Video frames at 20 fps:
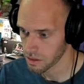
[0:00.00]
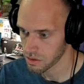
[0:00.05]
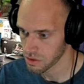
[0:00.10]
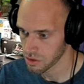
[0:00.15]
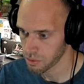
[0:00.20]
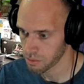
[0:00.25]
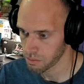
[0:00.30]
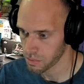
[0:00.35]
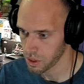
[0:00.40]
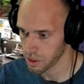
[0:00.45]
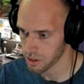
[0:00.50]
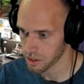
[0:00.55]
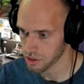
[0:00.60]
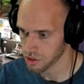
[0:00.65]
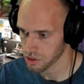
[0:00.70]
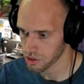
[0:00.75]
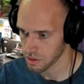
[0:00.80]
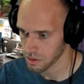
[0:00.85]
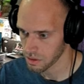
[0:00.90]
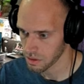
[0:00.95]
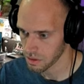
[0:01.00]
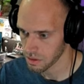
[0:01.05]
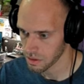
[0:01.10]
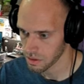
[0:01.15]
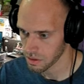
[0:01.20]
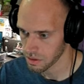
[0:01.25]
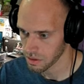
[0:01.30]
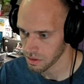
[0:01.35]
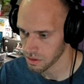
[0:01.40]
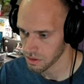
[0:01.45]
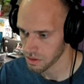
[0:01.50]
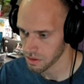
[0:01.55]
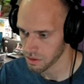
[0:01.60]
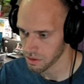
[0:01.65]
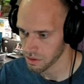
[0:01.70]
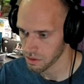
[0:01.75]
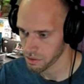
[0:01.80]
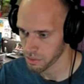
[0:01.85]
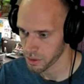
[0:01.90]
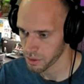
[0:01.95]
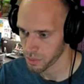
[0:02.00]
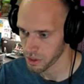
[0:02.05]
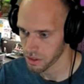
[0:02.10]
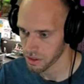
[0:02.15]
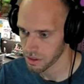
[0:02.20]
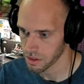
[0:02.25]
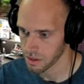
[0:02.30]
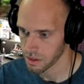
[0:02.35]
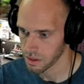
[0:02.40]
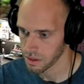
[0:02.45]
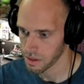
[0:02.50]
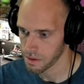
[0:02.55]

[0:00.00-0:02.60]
So March, let's go to three month.